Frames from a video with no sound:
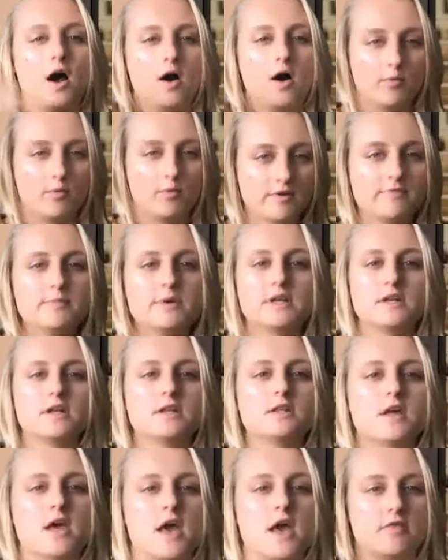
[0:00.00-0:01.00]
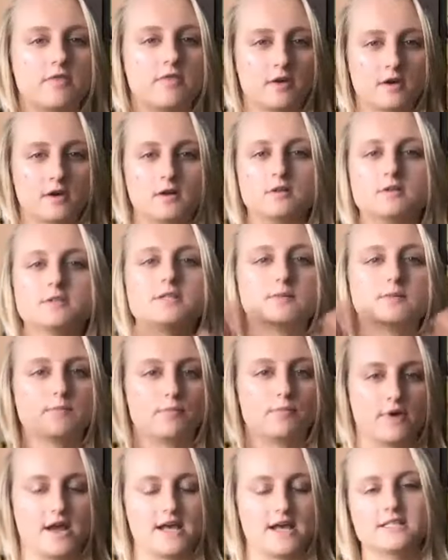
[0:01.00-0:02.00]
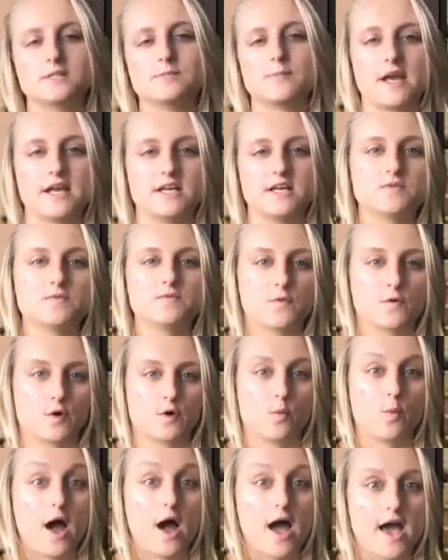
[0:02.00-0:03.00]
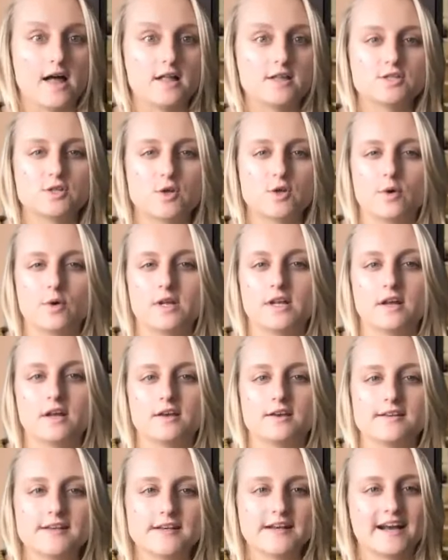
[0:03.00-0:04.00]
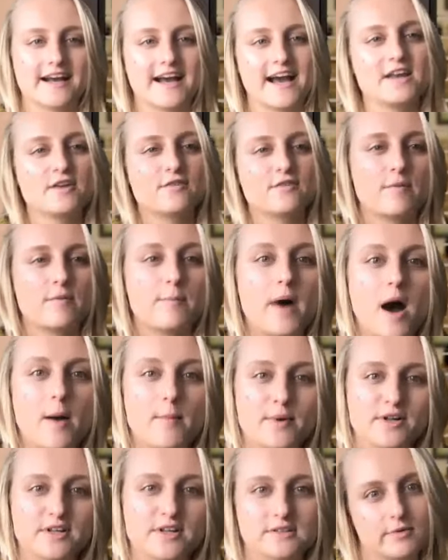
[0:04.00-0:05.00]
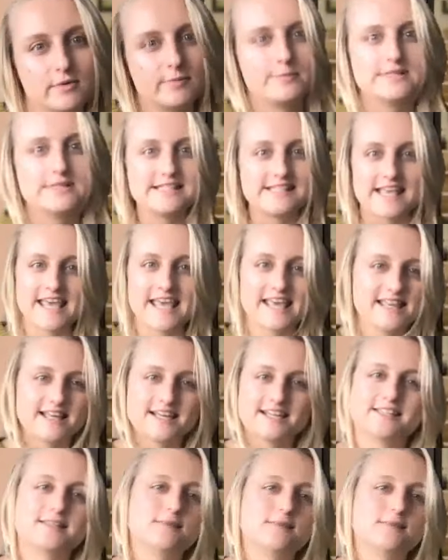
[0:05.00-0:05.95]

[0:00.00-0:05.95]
we've been in the ethical brand space for a while, so in a kind of a bubble, and we've been saying that it's a